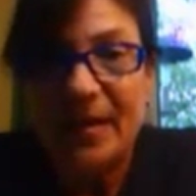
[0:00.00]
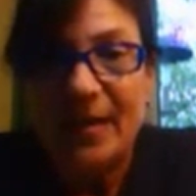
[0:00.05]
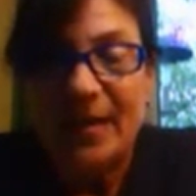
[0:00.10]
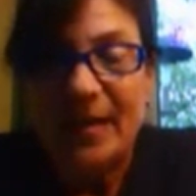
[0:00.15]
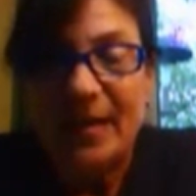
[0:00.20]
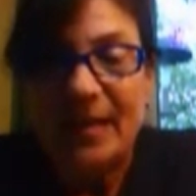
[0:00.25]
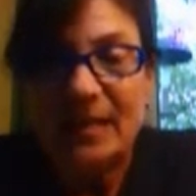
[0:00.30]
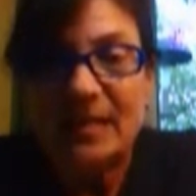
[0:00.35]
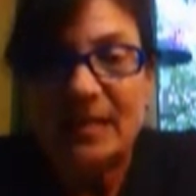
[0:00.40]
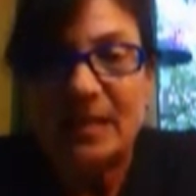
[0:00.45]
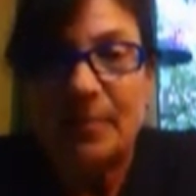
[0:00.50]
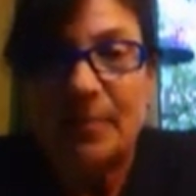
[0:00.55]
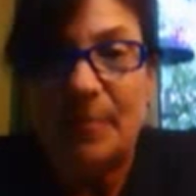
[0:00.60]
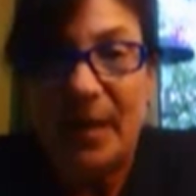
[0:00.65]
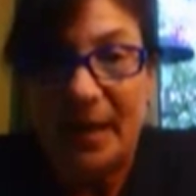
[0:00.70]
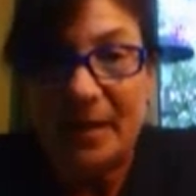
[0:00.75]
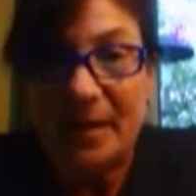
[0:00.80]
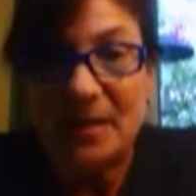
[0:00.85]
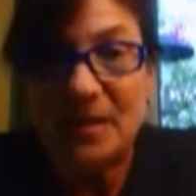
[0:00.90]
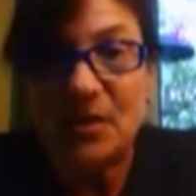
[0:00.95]
He's
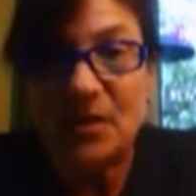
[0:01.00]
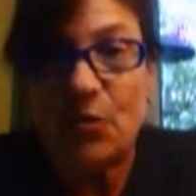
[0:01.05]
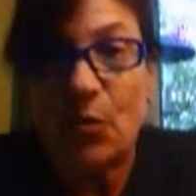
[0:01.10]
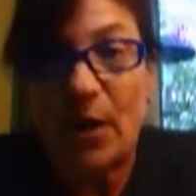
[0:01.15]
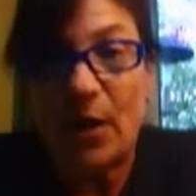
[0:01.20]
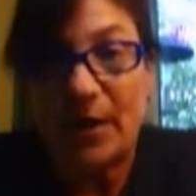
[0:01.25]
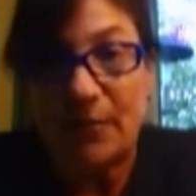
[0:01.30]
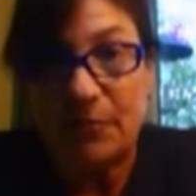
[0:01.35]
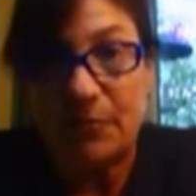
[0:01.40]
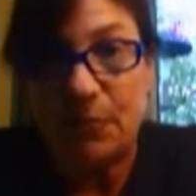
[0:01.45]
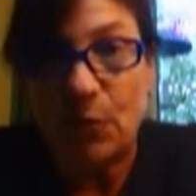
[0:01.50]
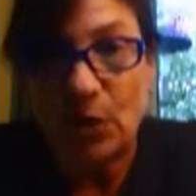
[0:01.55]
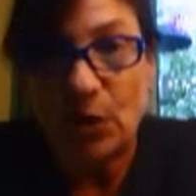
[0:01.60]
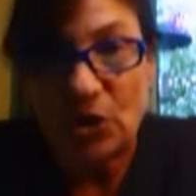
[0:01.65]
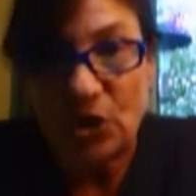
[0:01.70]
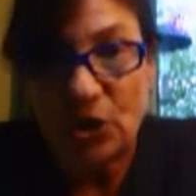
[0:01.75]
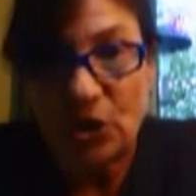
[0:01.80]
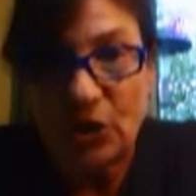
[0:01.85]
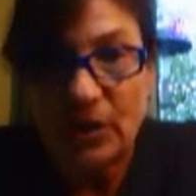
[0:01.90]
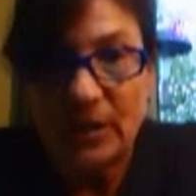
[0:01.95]
amassed quite a
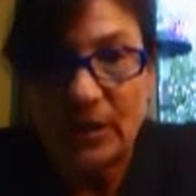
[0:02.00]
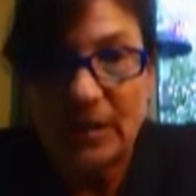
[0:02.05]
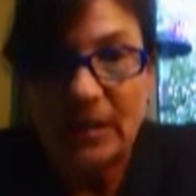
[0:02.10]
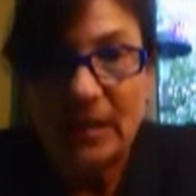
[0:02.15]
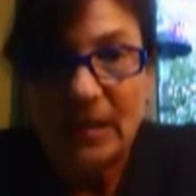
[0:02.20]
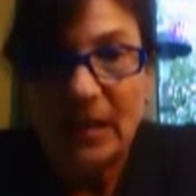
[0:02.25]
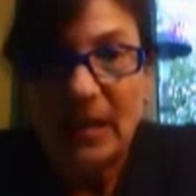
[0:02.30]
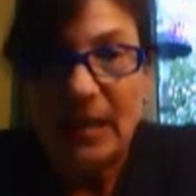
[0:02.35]
fortune.